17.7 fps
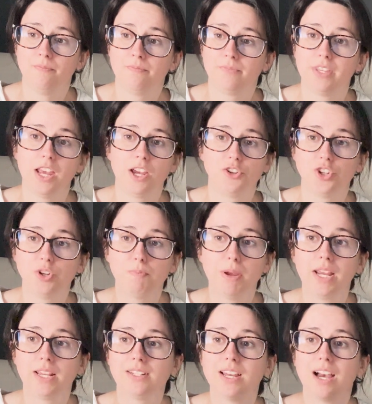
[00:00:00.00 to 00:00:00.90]
Yeah, she
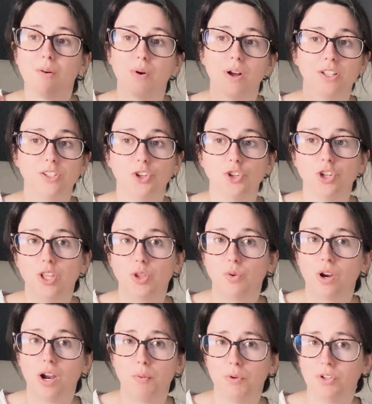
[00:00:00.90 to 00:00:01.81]
picked out ones that she
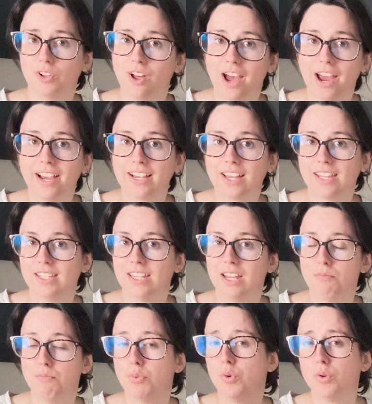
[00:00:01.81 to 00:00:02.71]
thought I would like and
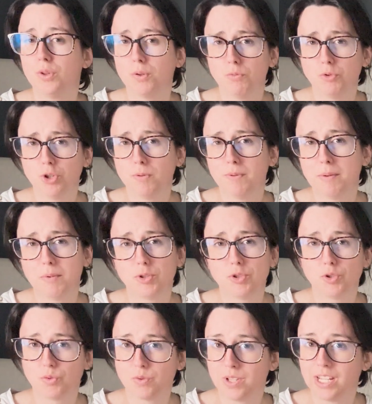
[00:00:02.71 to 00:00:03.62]
then bought them to me,
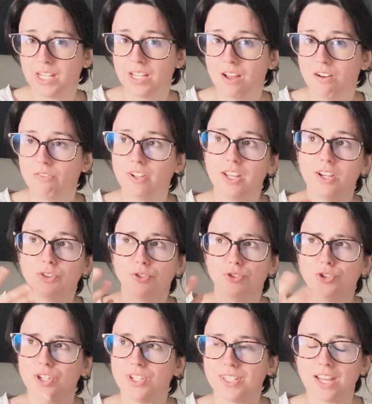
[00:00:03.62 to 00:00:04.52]
which was really lovely
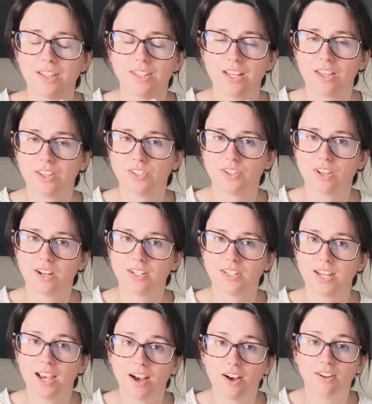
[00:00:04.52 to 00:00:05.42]
because she's out the other side of
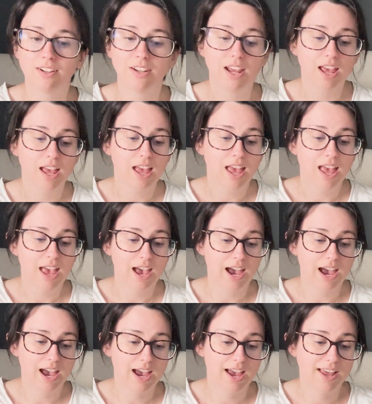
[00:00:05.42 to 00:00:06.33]
town.
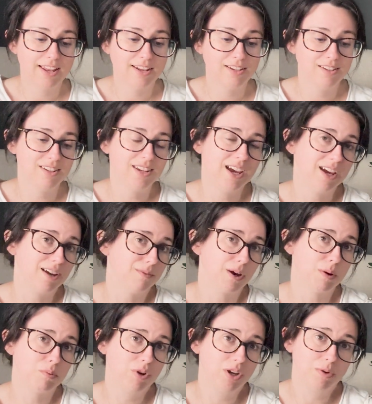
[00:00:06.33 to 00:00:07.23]
And yeah,
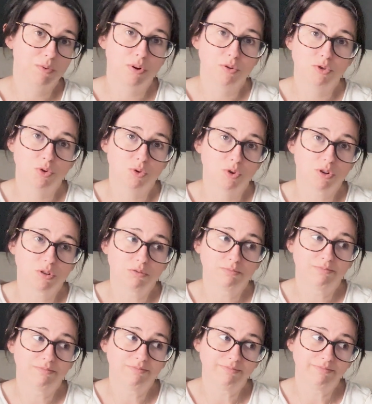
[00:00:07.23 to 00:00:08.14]
I pretty well took
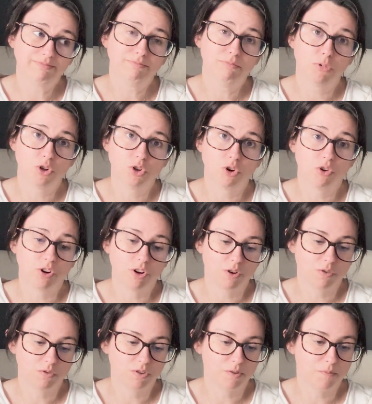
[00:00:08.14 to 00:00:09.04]
the majority
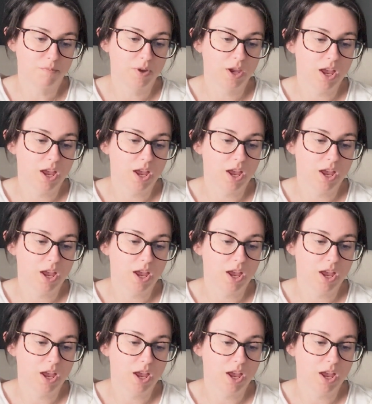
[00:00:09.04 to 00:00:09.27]
of them.